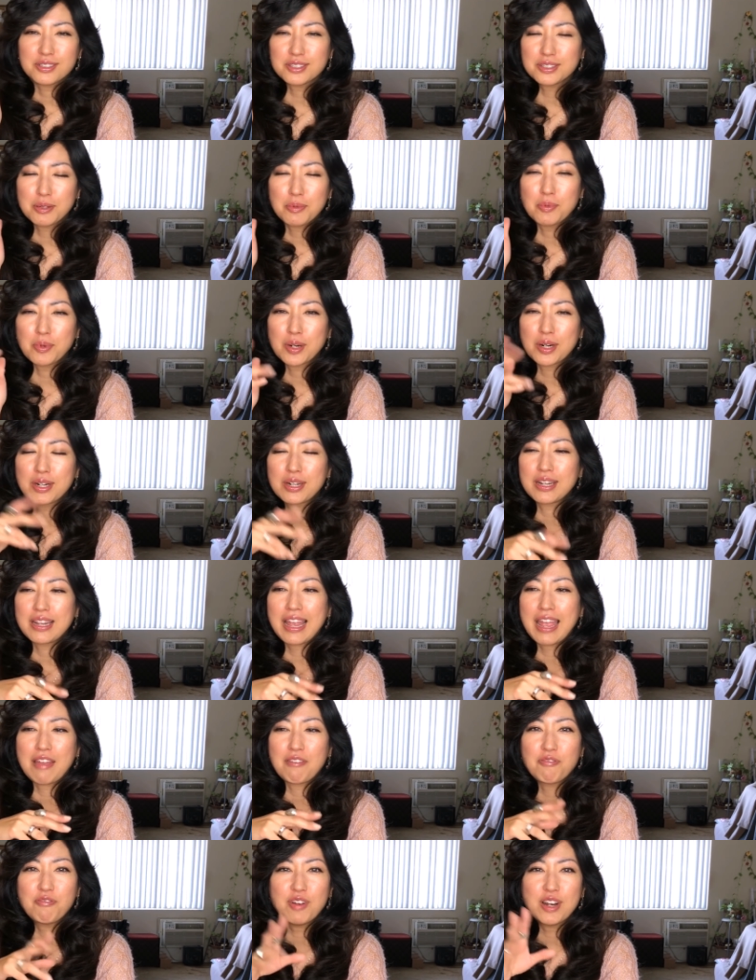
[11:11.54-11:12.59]
somewhere, then
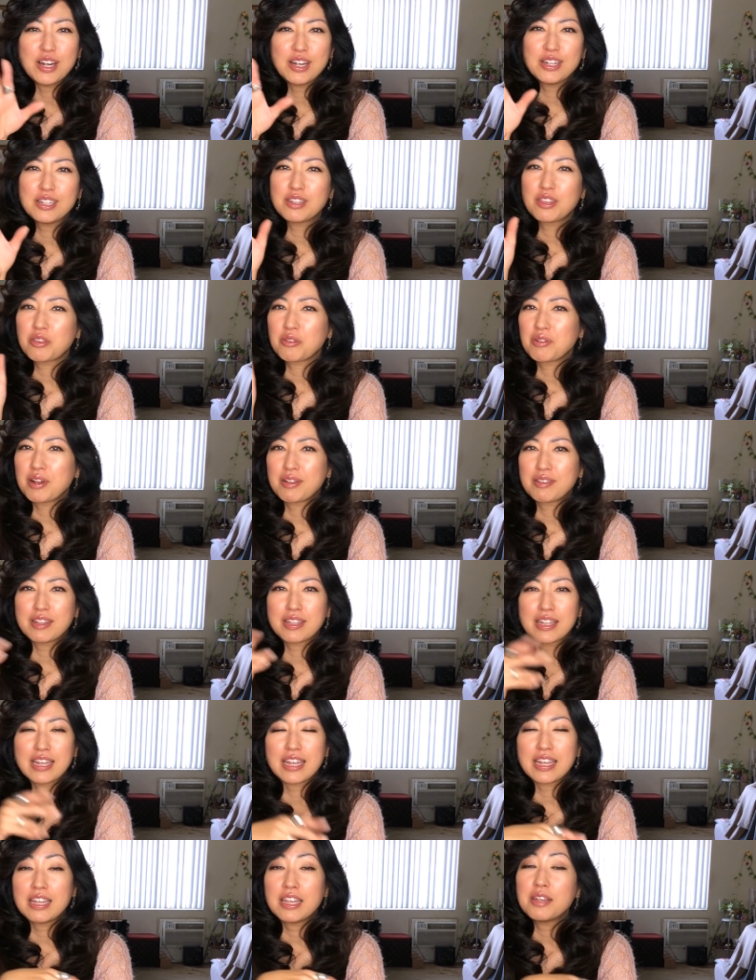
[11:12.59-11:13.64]
have fun throughout the
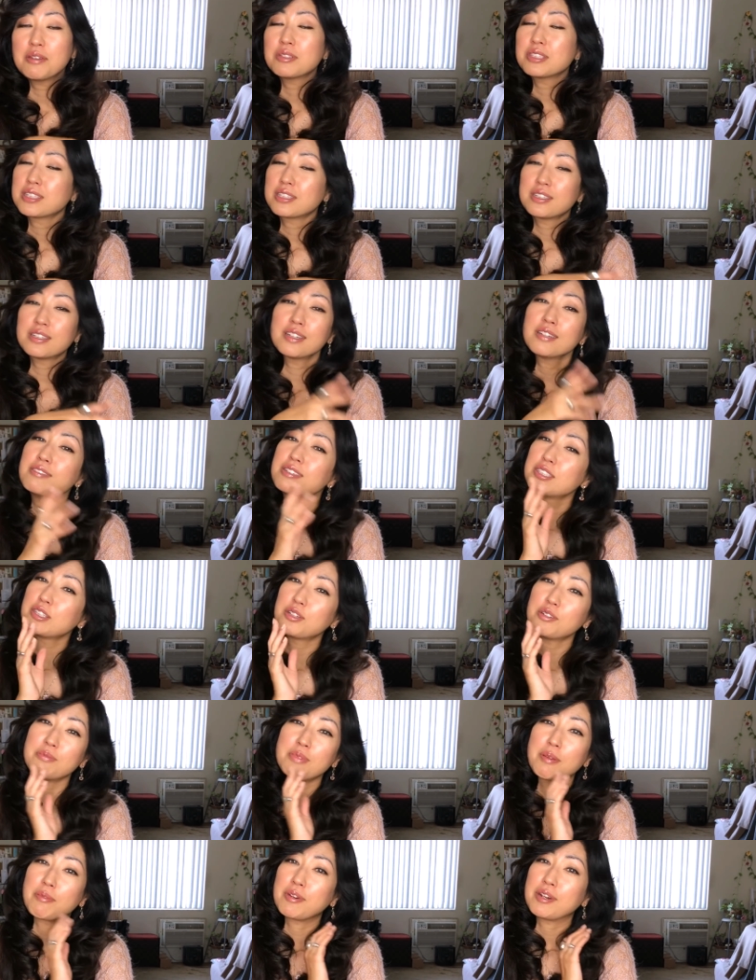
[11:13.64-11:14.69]
night. It was
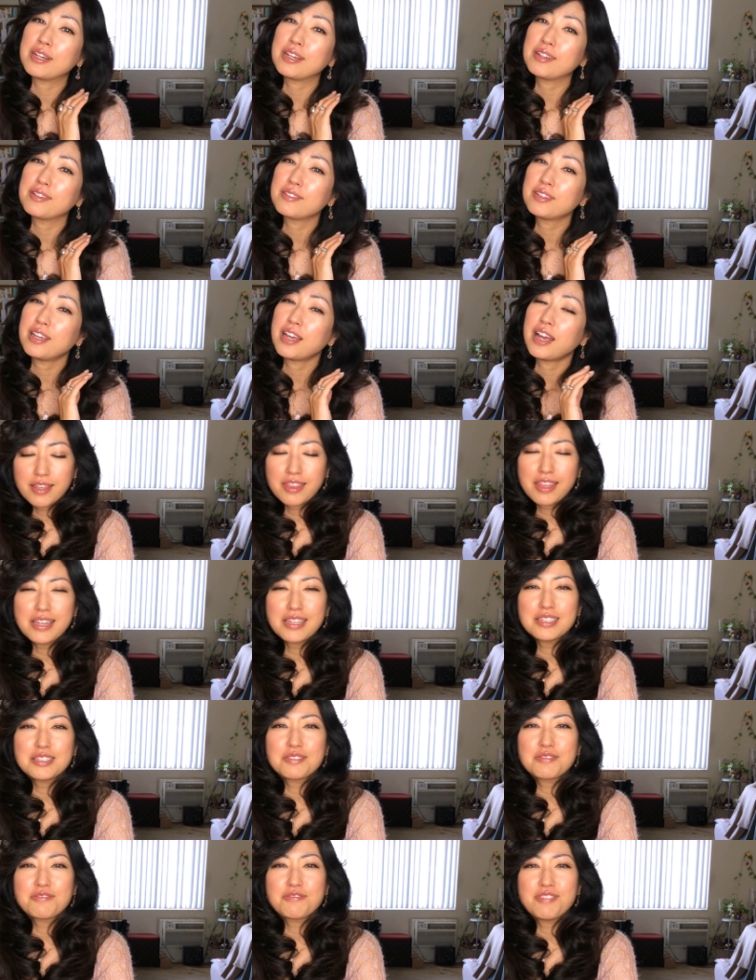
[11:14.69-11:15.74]
good memory. I think
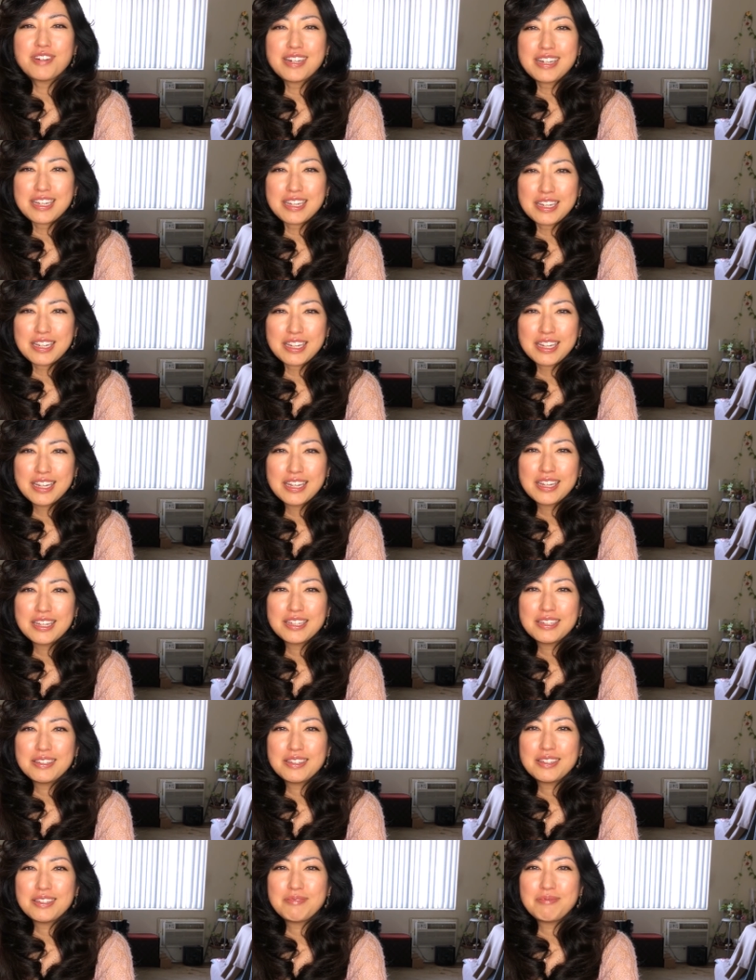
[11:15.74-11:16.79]
it's funny
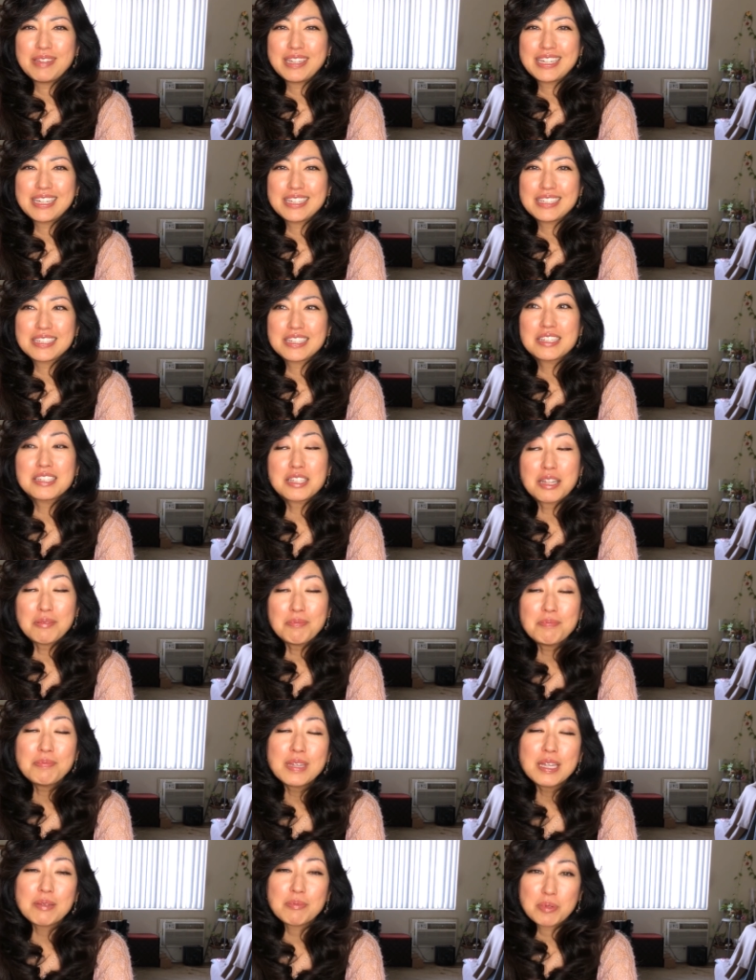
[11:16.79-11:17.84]
because some
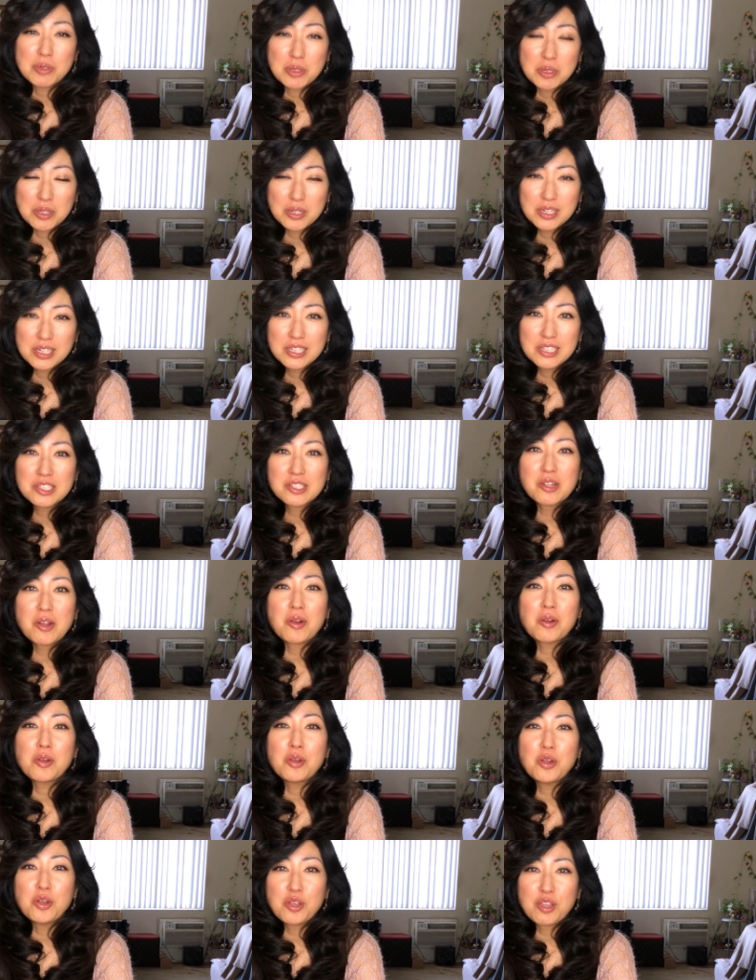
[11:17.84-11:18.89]
people
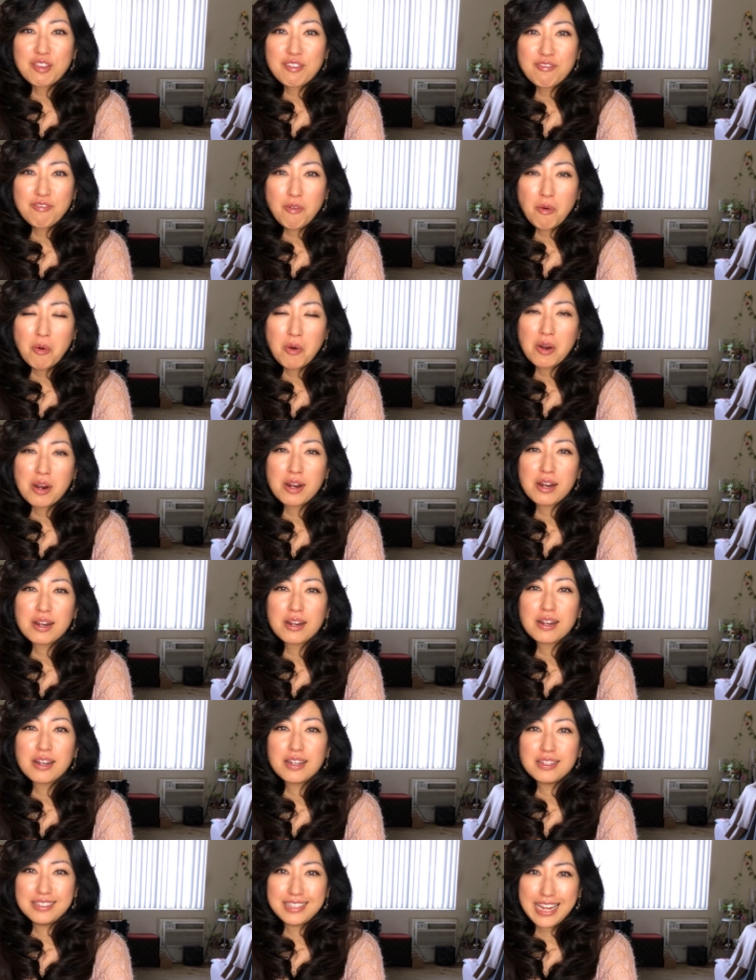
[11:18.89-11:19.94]
start looking for
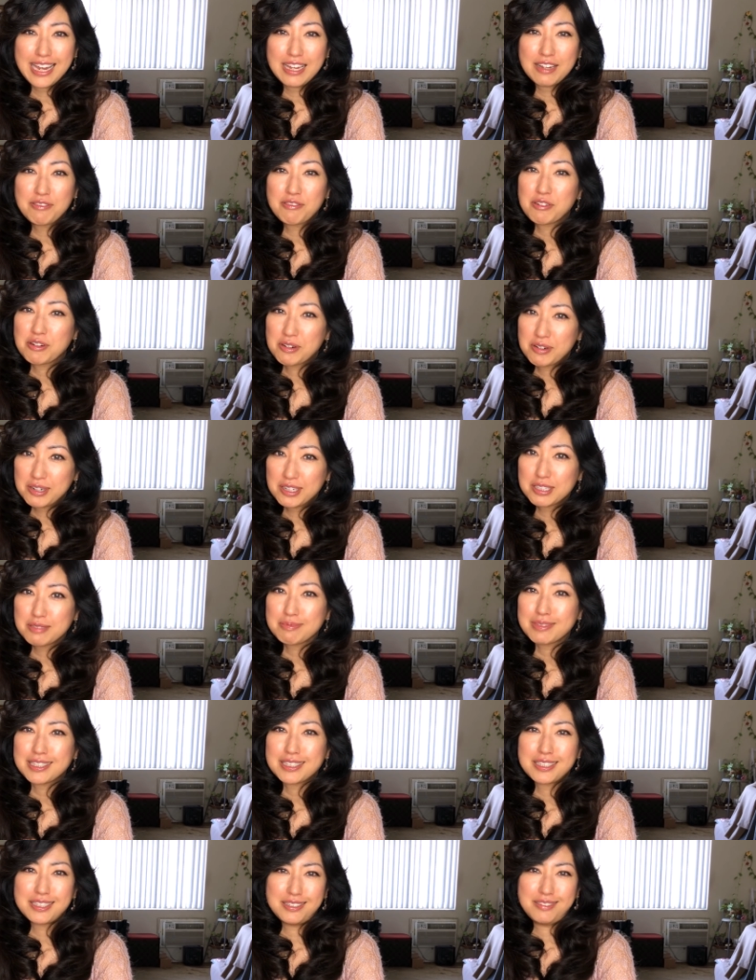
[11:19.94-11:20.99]
a date for
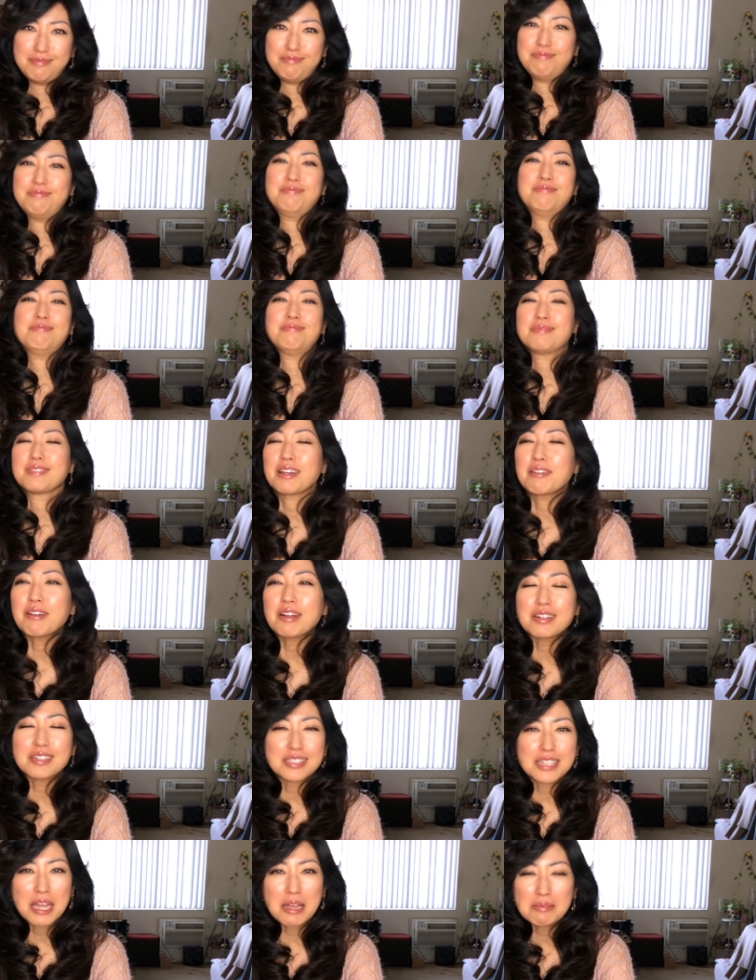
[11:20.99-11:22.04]
Christmas
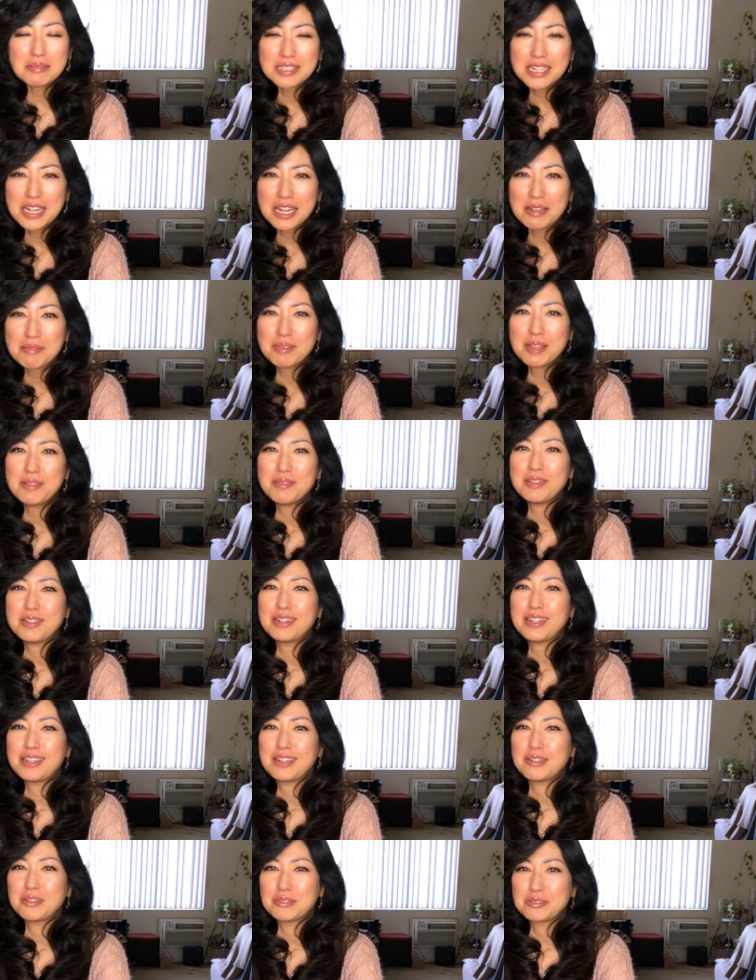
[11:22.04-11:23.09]
around the same time, maybe
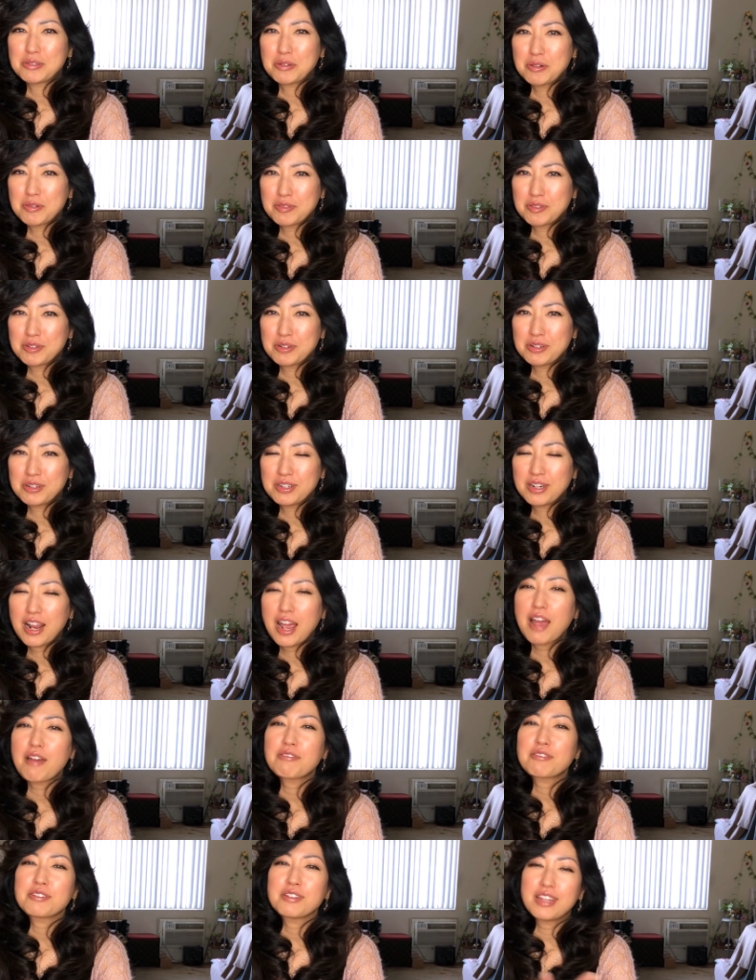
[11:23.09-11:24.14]
like October,
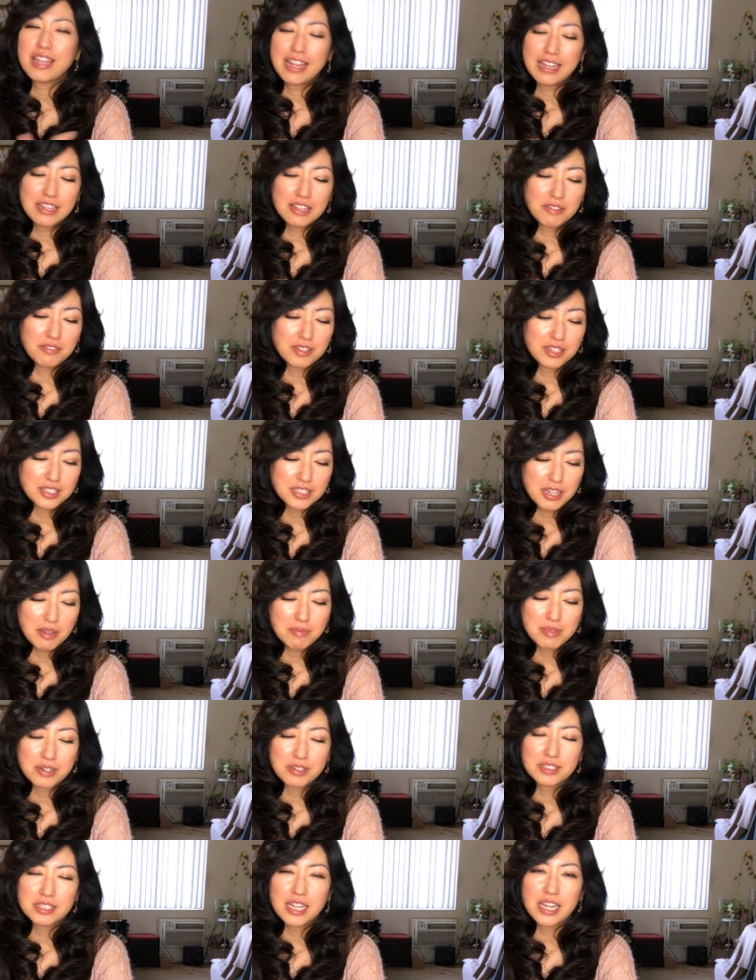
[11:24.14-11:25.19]
after end of the
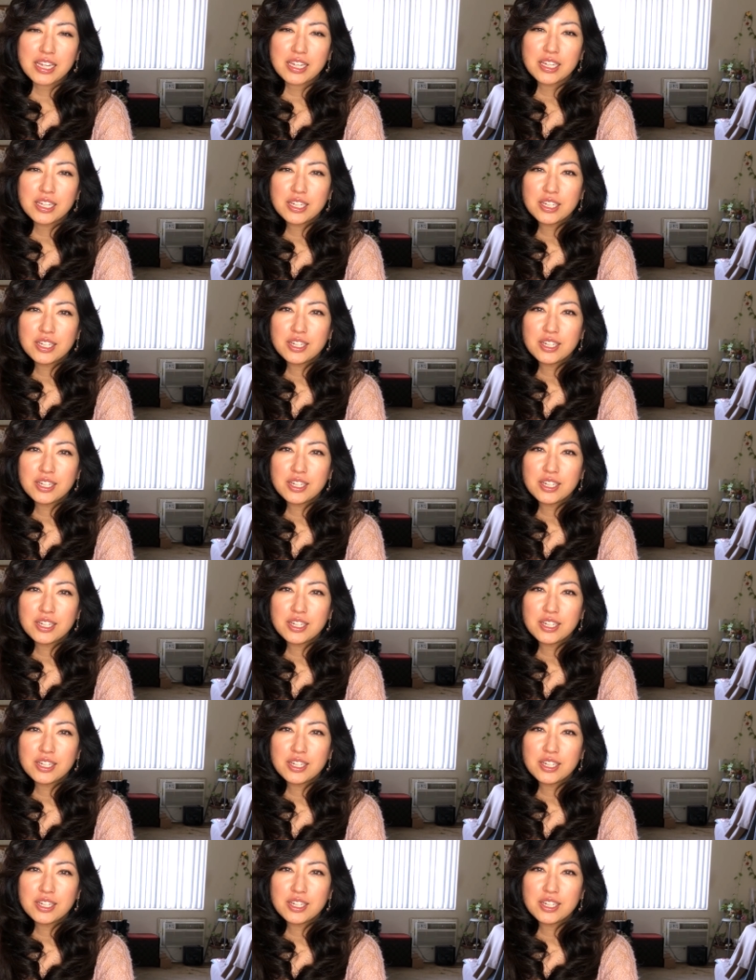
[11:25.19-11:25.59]
summer. I was like,